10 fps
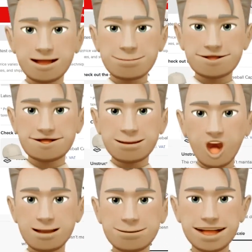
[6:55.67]
each
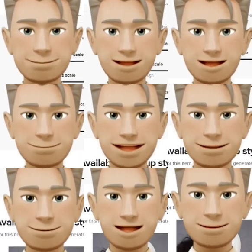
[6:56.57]
product page by
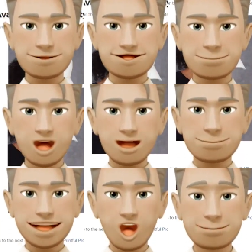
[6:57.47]
clicking on the
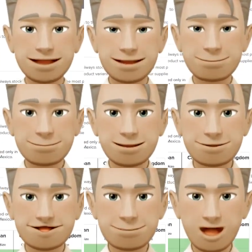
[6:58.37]
Availability tab
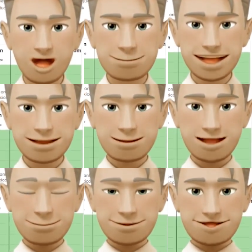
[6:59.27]
and viewing the
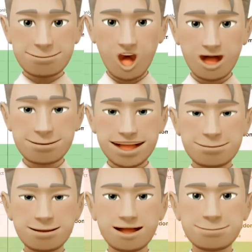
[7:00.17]
desired geographic
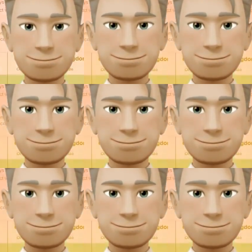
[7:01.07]
area.